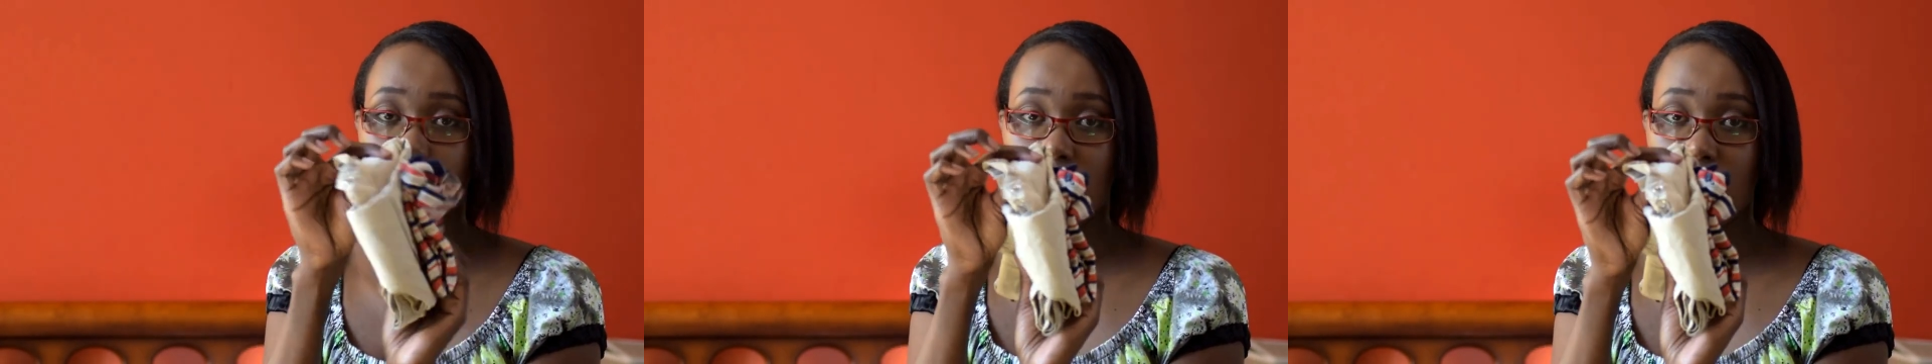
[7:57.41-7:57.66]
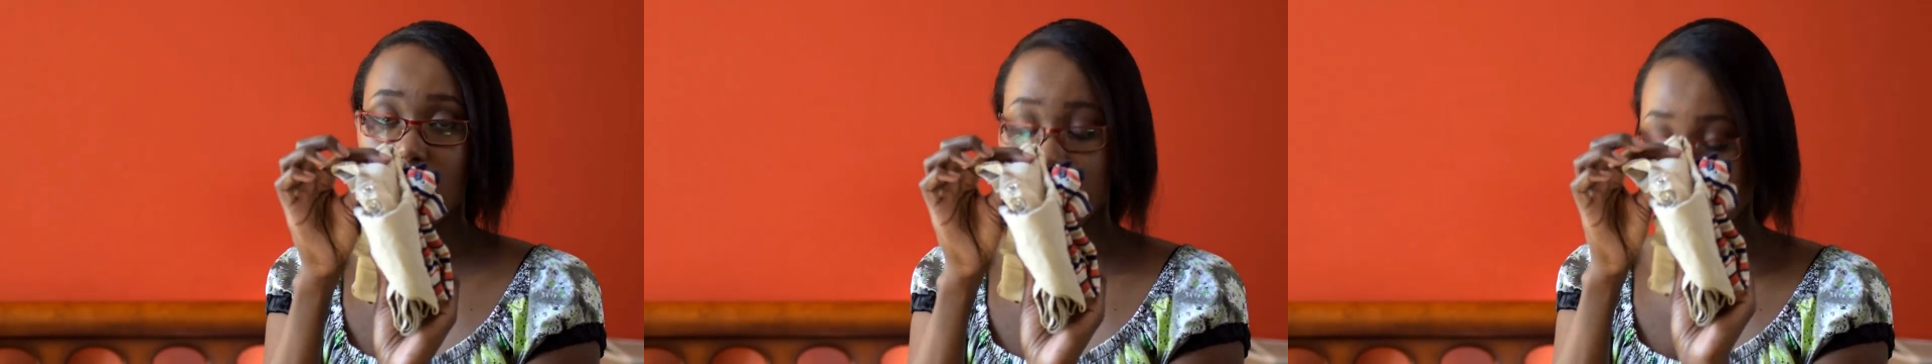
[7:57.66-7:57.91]

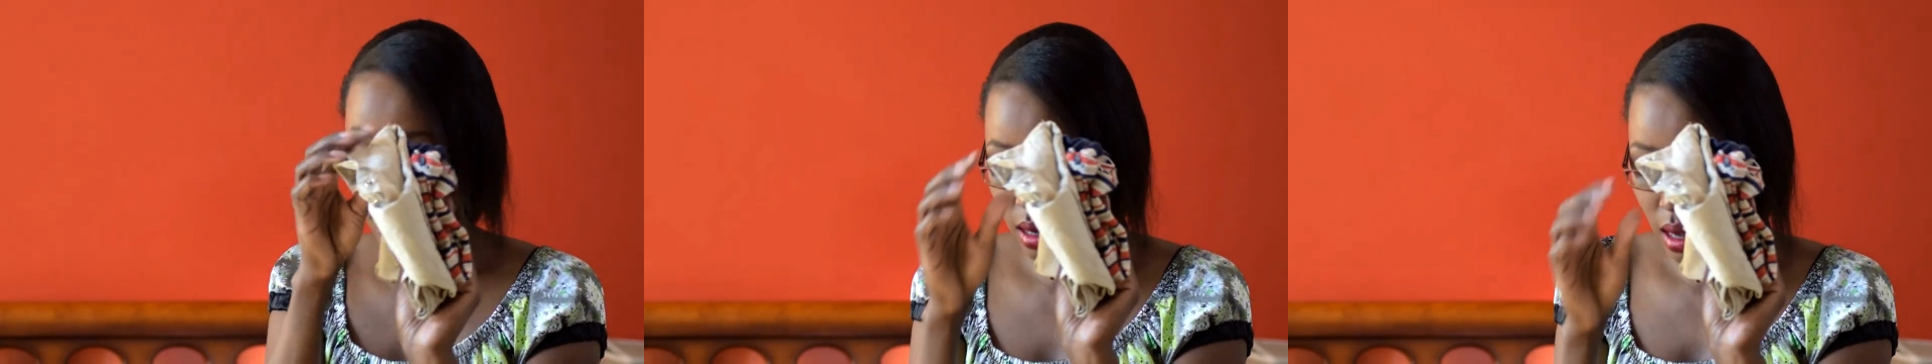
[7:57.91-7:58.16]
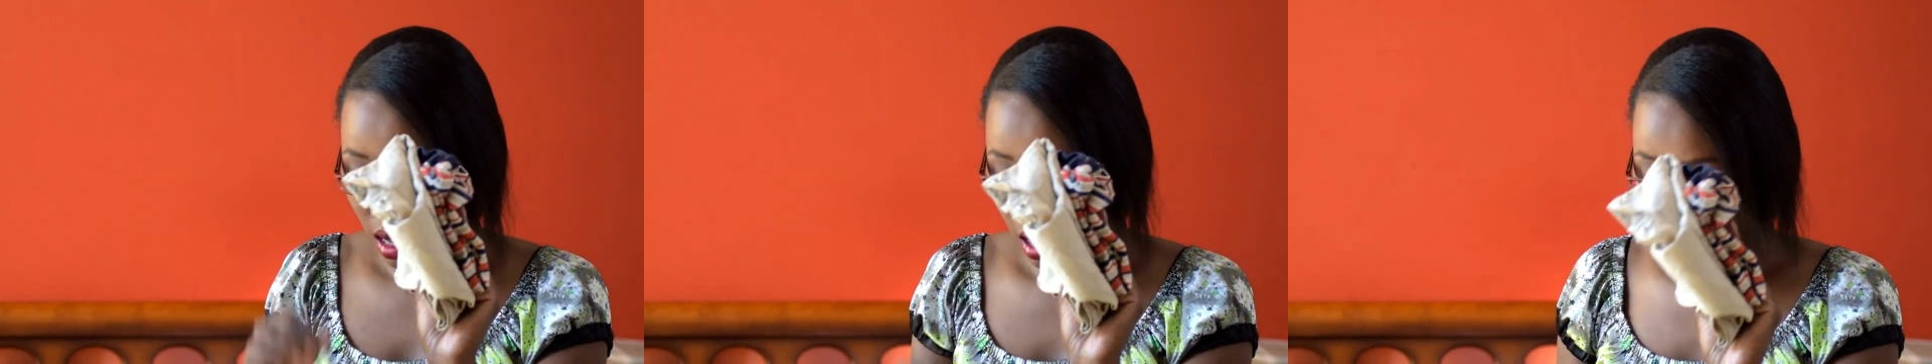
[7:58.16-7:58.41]
this.
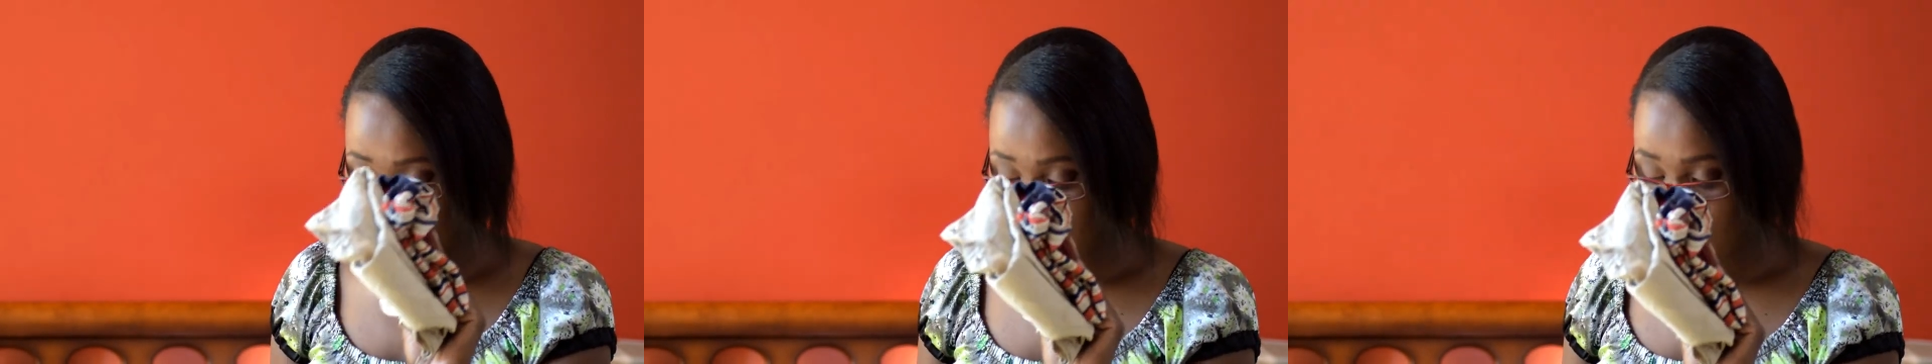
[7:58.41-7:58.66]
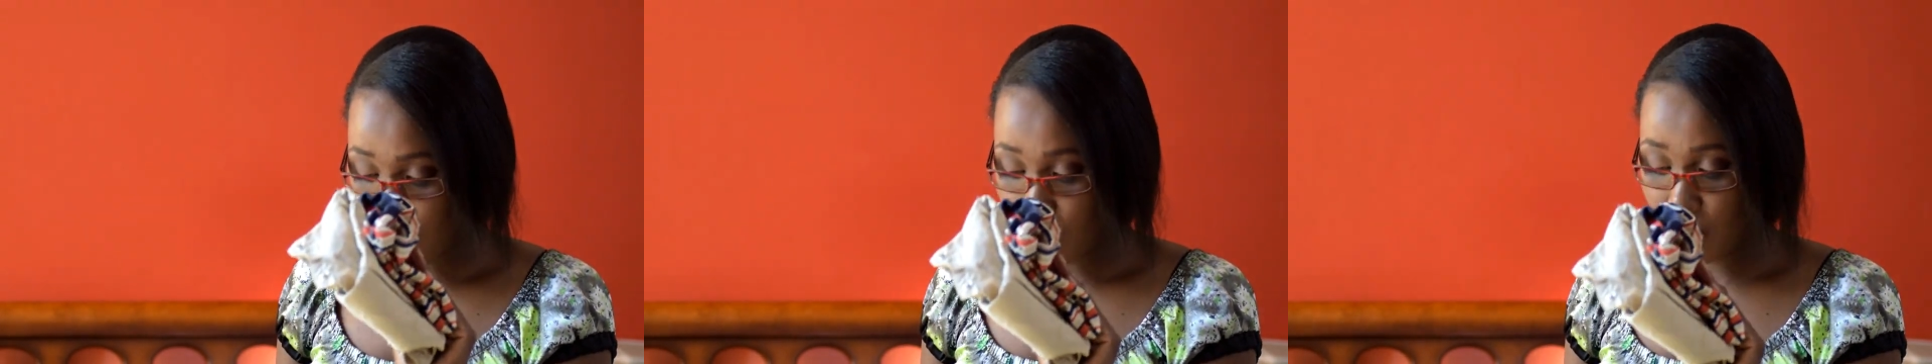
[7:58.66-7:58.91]

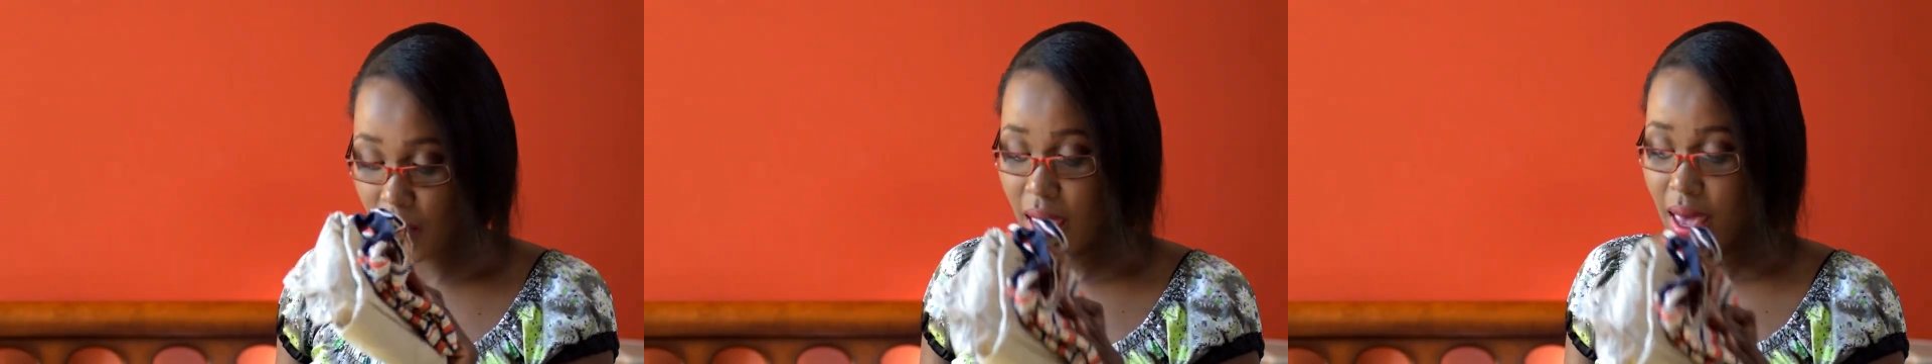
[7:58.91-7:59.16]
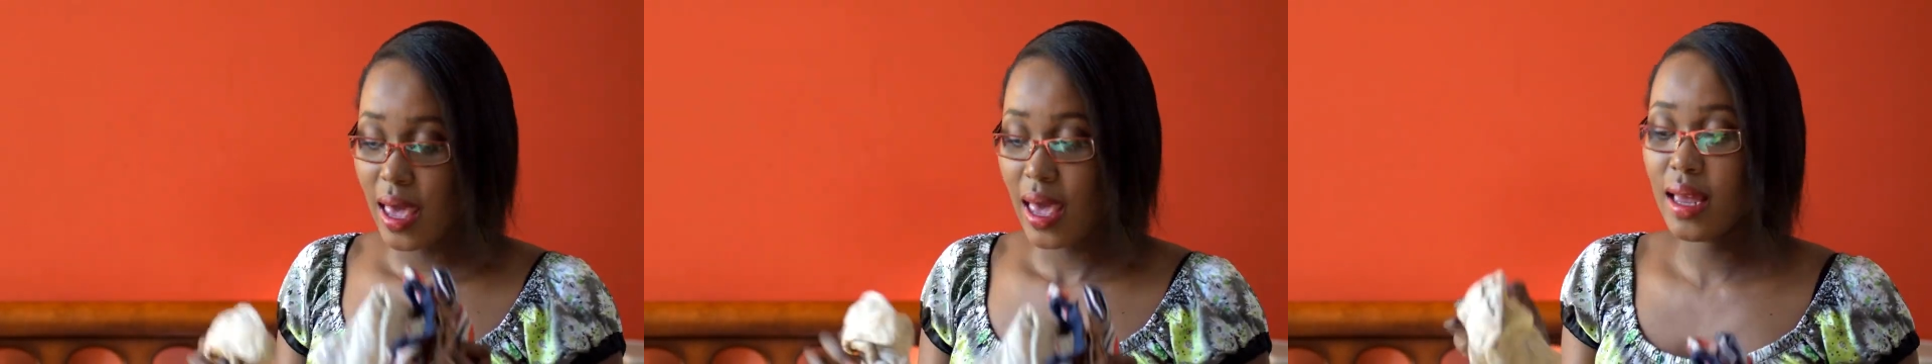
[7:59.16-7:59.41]
Um,
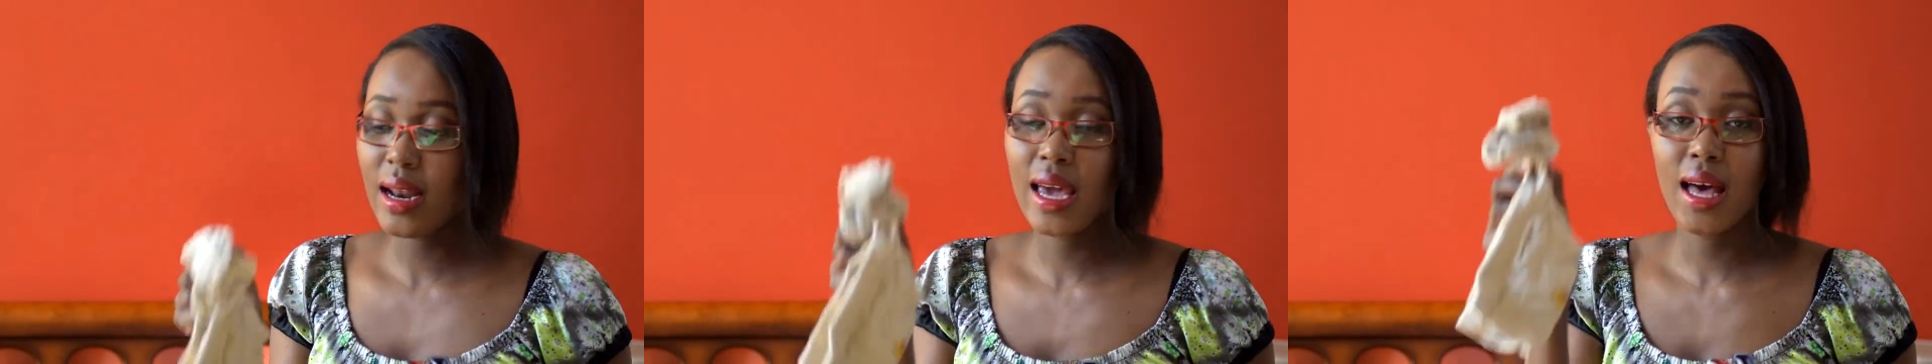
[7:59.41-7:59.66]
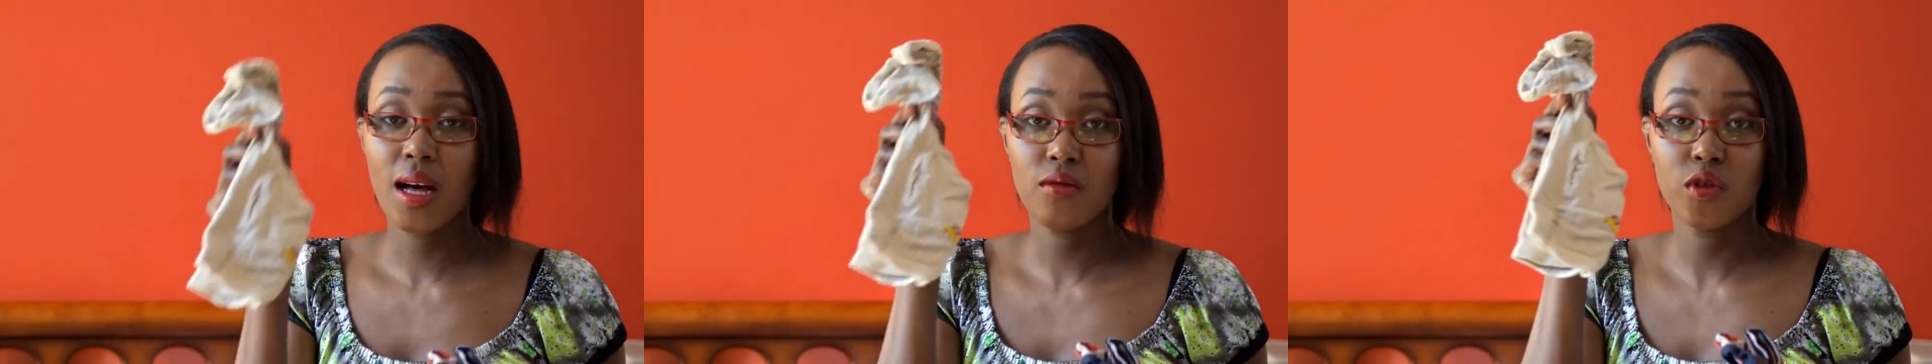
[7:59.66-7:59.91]
and I have